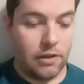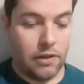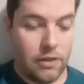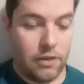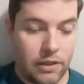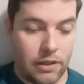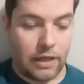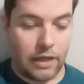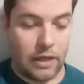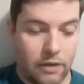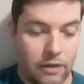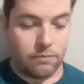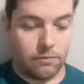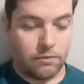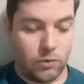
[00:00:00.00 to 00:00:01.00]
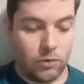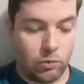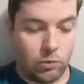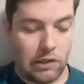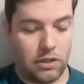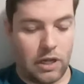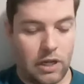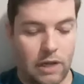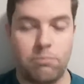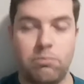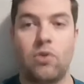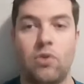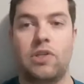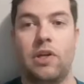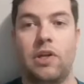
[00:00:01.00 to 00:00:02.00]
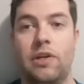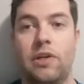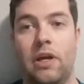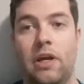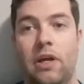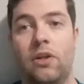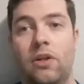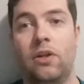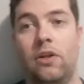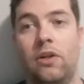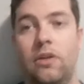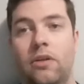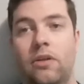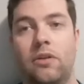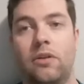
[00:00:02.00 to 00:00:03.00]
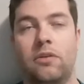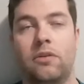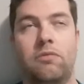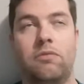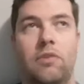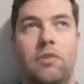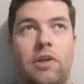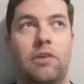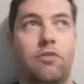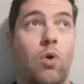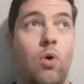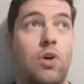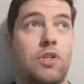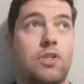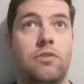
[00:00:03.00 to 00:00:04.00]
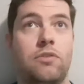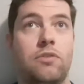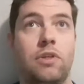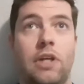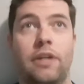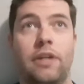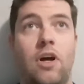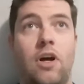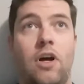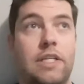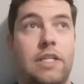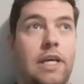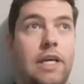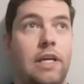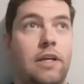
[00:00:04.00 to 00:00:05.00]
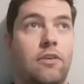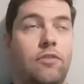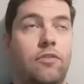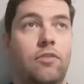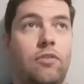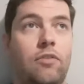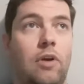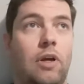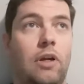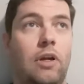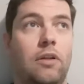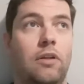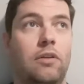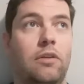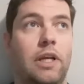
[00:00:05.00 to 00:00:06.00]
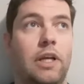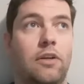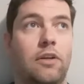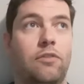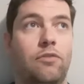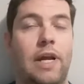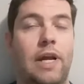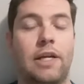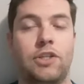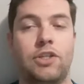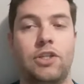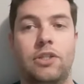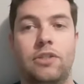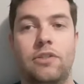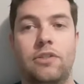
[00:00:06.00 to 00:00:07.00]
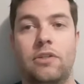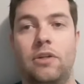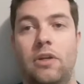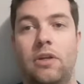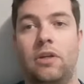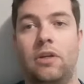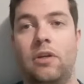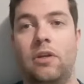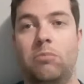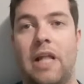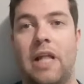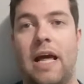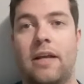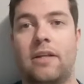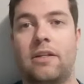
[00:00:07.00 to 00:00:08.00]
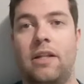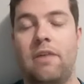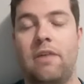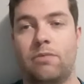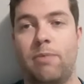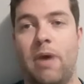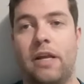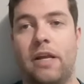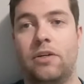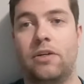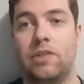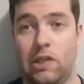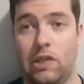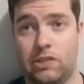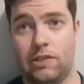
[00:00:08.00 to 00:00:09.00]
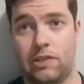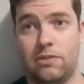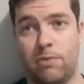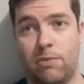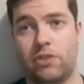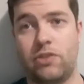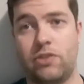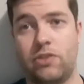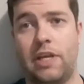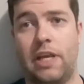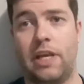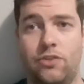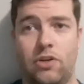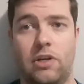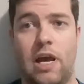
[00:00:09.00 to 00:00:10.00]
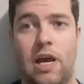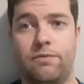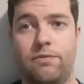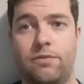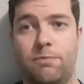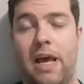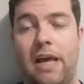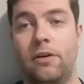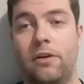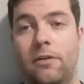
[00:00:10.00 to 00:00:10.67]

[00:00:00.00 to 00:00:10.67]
Yeah. Well, I posted, and of course, you get lots of negative reactions. Black lives matter just as much as Asian lives matter.